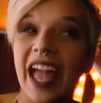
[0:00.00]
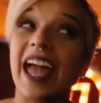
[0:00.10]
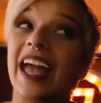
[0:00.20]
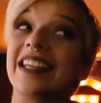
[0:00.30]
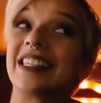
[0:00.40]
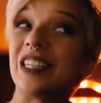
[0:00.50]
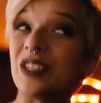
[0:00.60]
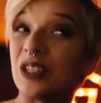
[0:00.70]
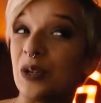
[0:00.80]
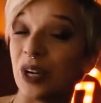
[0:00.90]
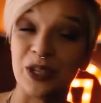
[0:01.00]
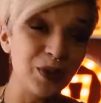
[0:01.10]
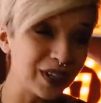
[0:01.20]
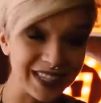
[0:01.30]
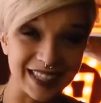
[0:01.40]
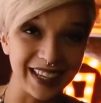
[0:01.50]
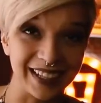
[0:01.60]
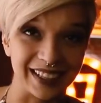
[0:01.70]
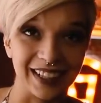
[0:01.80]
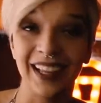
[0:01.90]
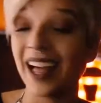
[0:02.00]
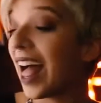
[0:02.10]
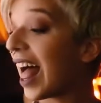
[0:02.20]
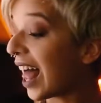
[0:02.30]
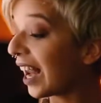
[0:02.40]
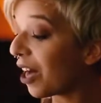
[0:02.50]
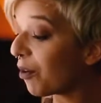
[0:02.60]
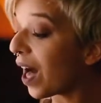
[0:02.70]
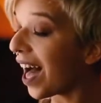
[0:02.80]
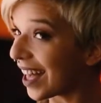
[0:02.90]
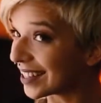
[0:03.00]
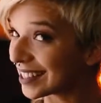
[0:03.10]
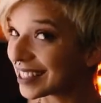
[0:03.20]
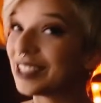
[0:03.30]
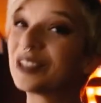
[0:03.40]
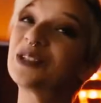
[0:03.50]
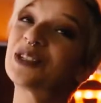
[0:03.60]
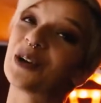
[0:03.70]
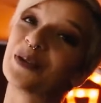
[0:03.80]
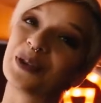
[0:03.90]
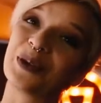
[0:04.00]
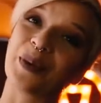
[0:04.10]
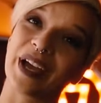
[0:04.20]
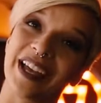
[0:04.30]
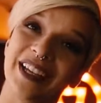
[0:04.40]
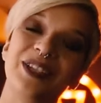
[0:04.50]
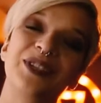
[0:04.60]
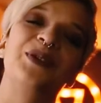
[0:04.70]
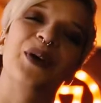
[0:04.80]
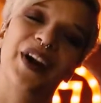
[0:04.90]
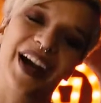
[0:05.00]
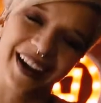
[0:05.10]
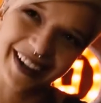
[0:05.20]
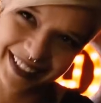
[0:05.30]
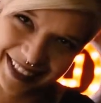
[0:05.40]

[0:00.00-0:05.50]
And since you're newly single, allow us to show you the way to your heart.